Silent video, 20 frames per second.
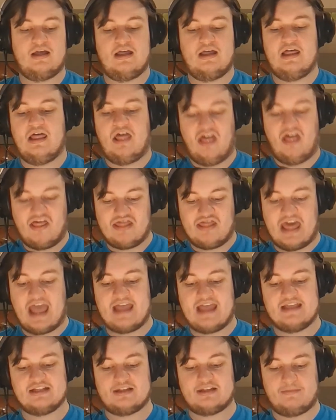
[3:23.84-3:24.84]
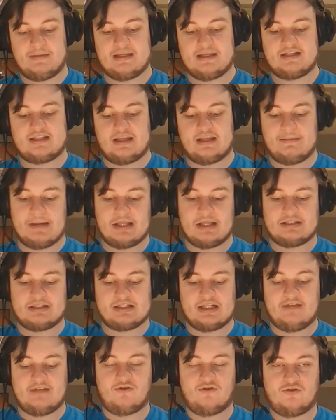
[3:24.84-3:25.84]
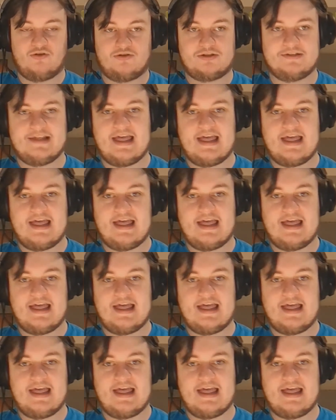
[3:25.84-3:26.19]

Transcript: And that is the biggest thing about Slivers,